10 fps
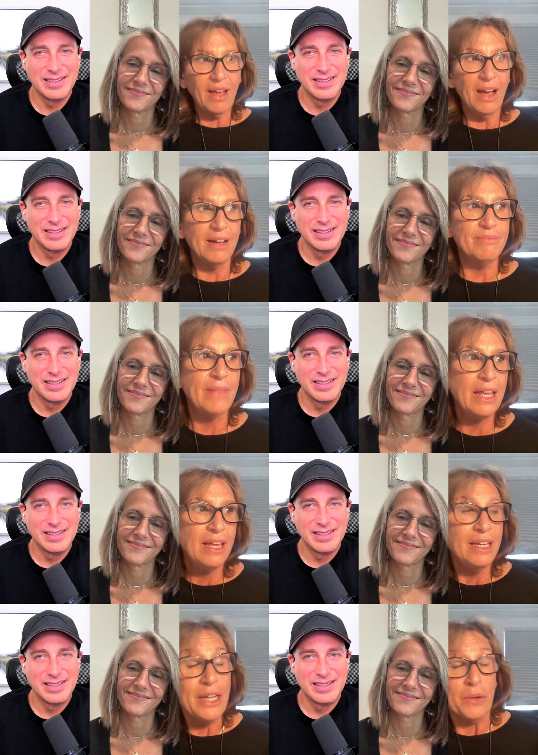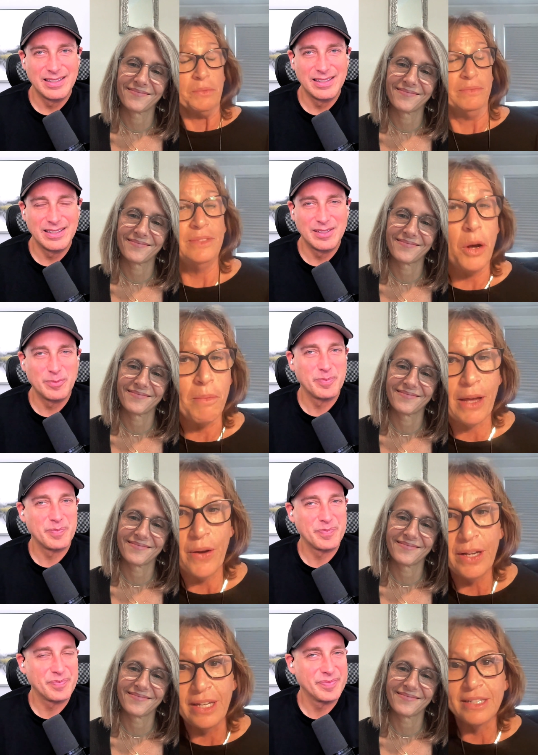Speaker 1: um, you know, know my
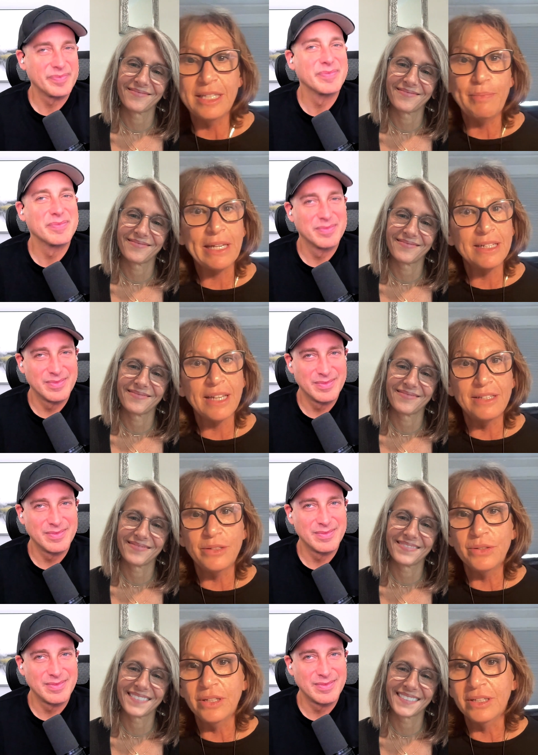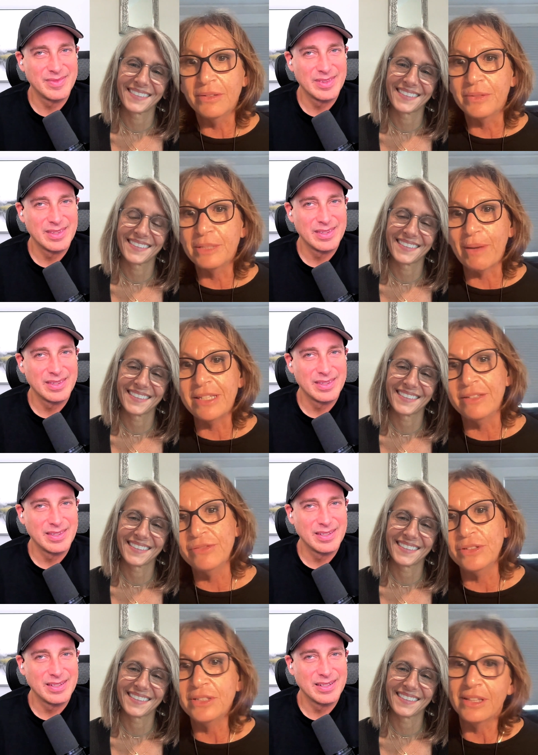audience, because I do cook spicy
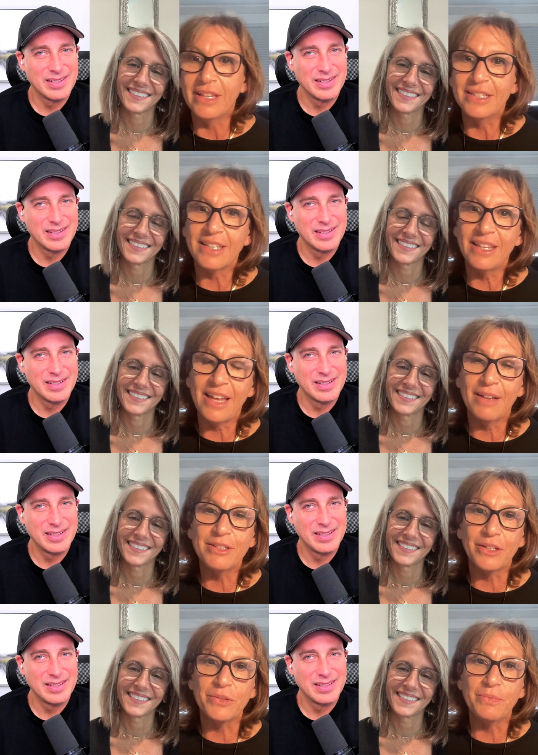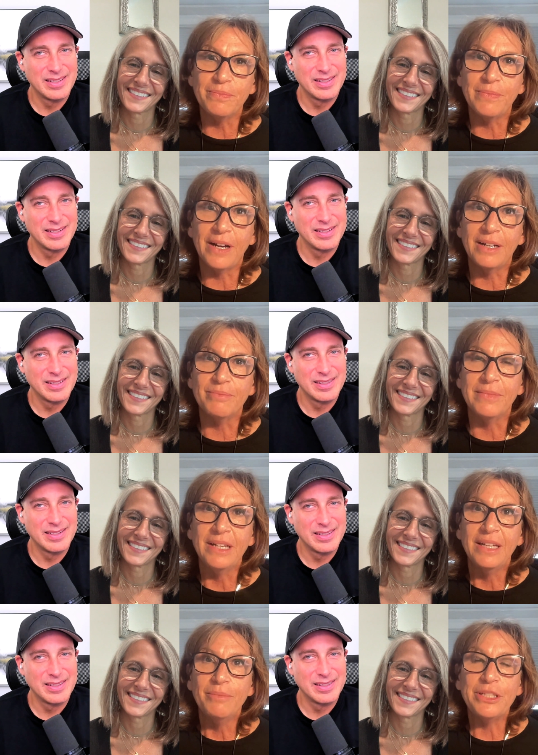foods and things like that. So, um,
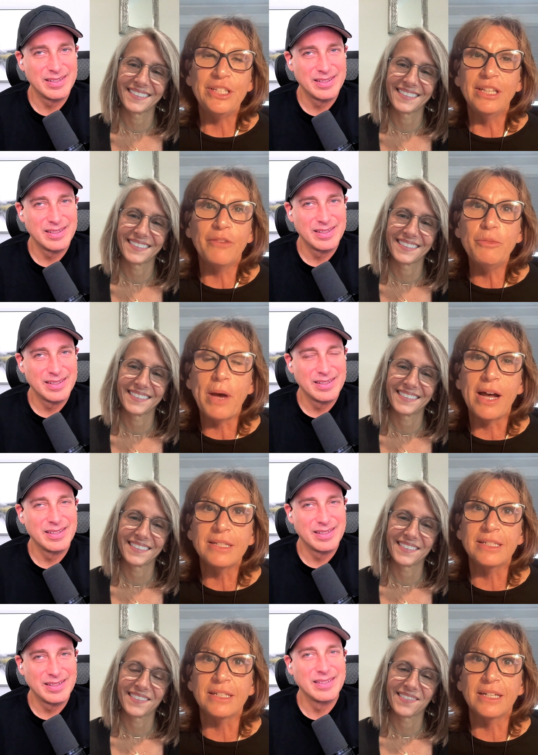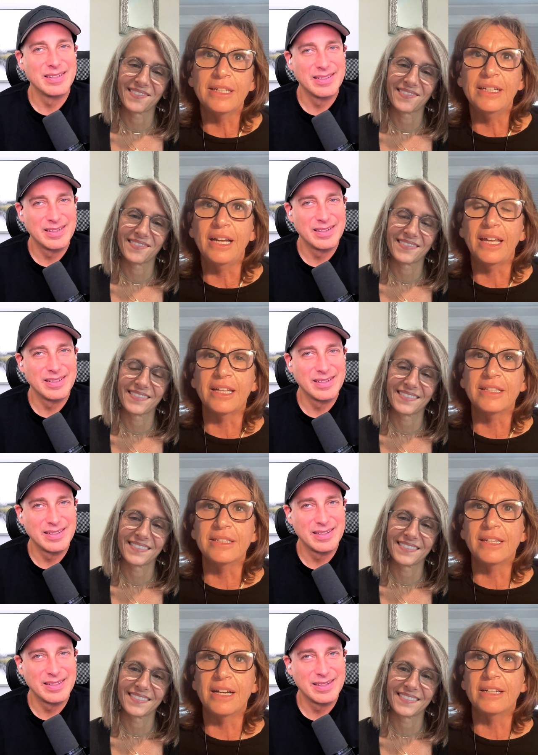but she loved pasta,
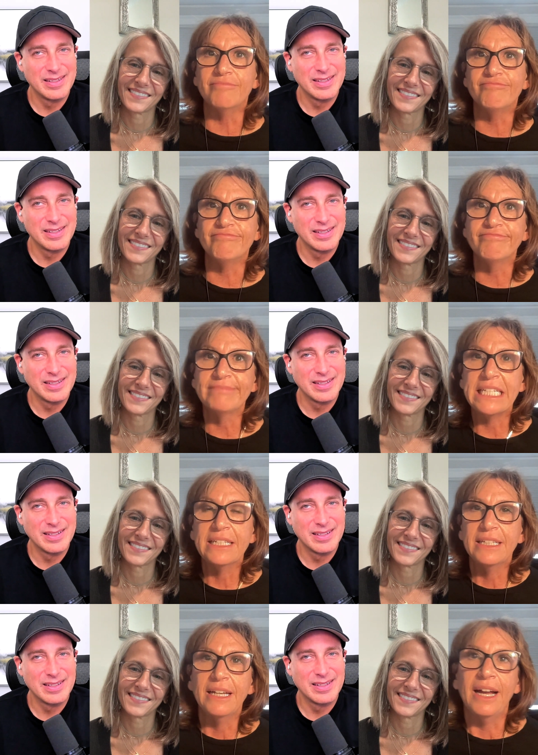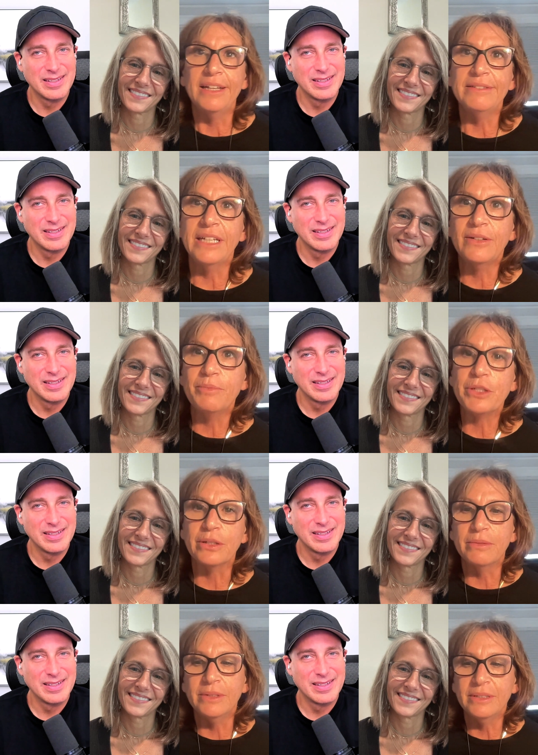and, um, I don't know, I'm
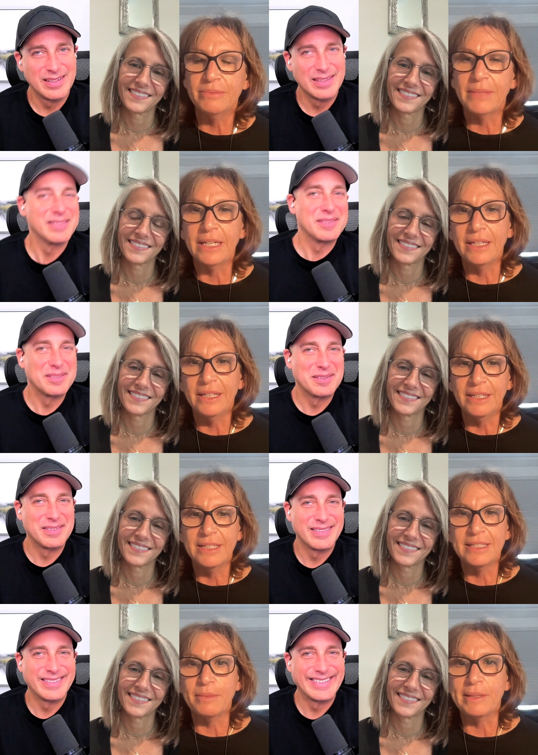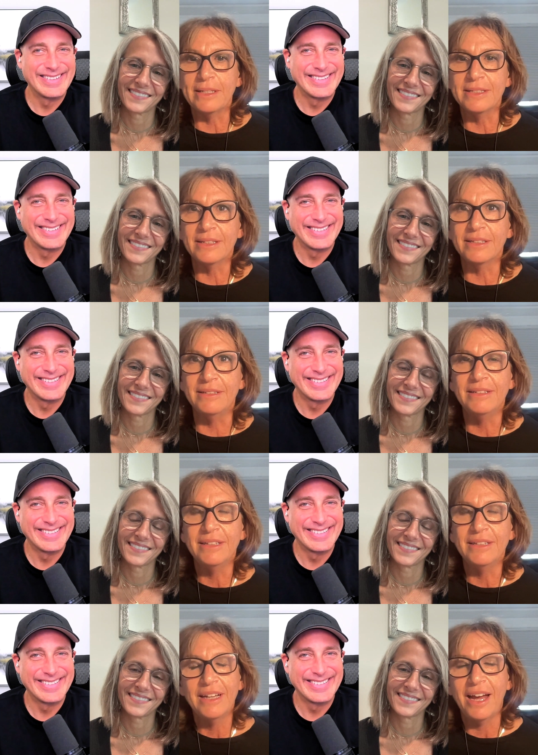sure my siblings could
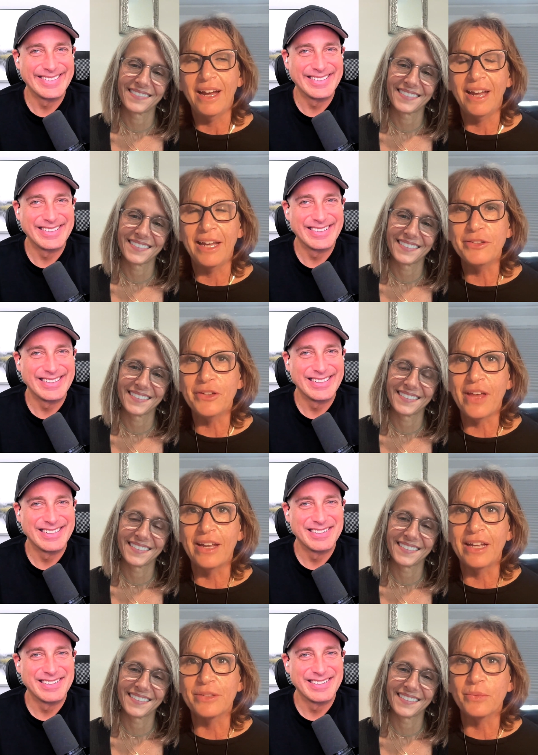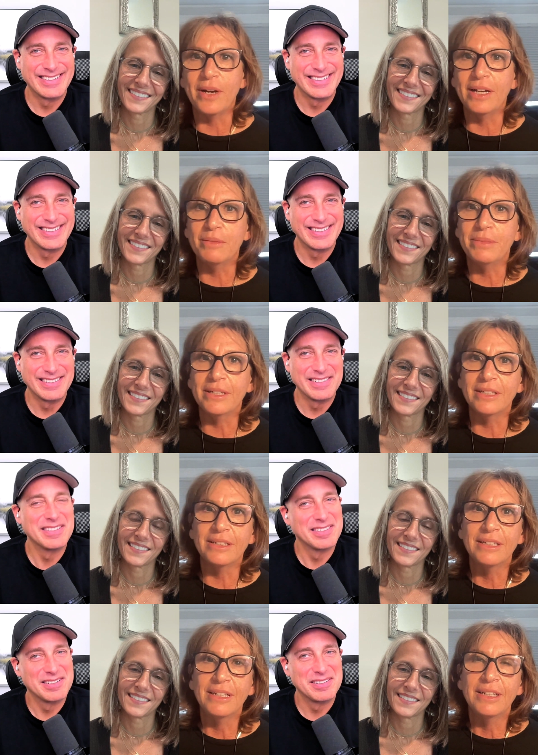uh, answer that as well,
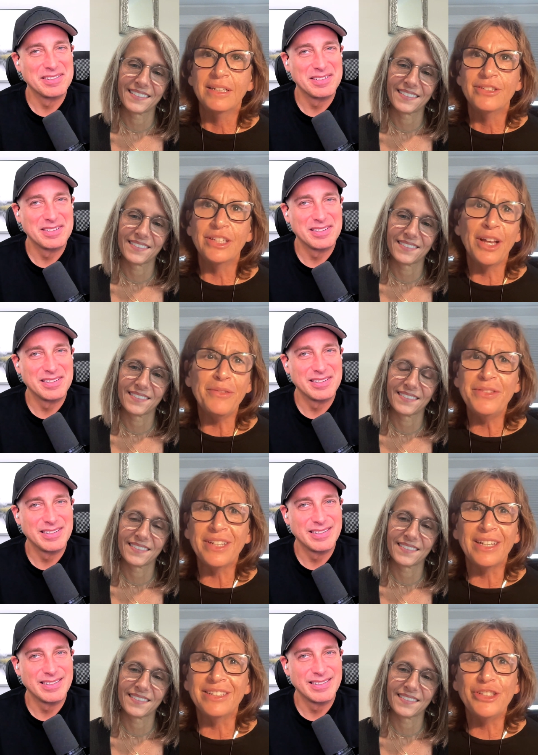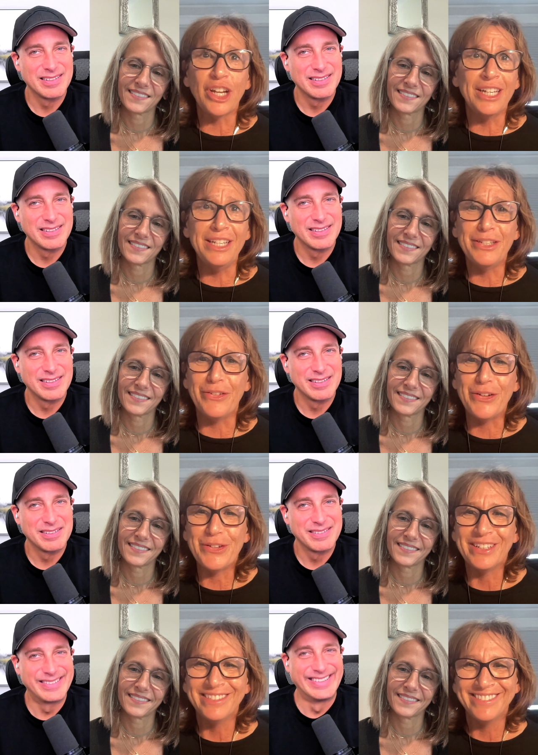but she loved uh, Chinese food.